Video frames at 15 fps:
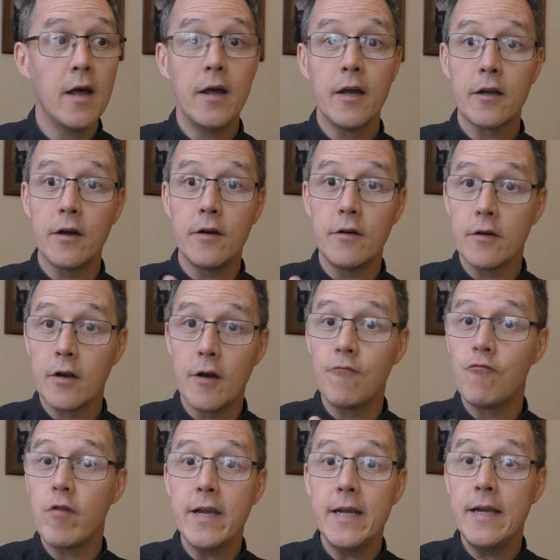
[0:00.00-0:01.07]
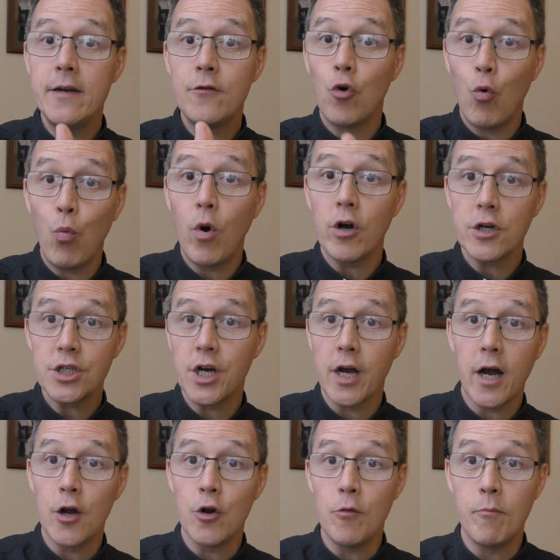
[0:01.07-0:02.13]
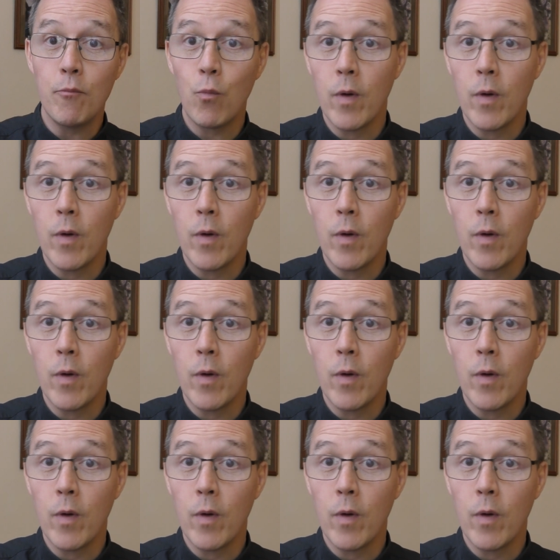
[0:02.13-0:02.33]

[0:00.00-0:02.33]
can read or watch at home.